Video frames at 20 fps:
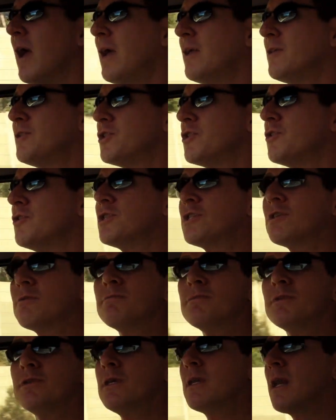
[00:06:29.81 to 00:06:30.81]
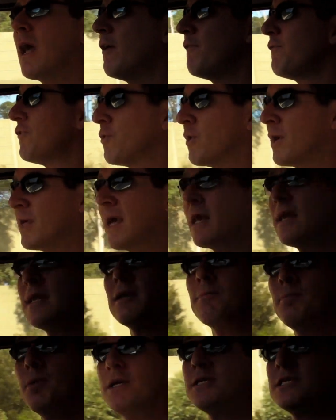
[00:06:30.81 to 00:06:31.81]
and do some, you know, if you want to get
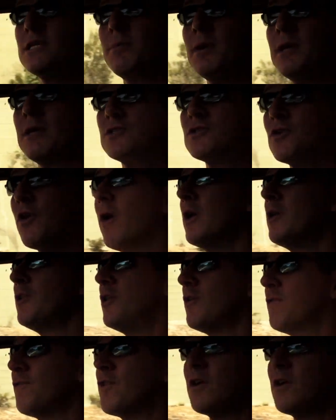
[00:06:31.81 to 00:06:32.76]
into PCB design, you've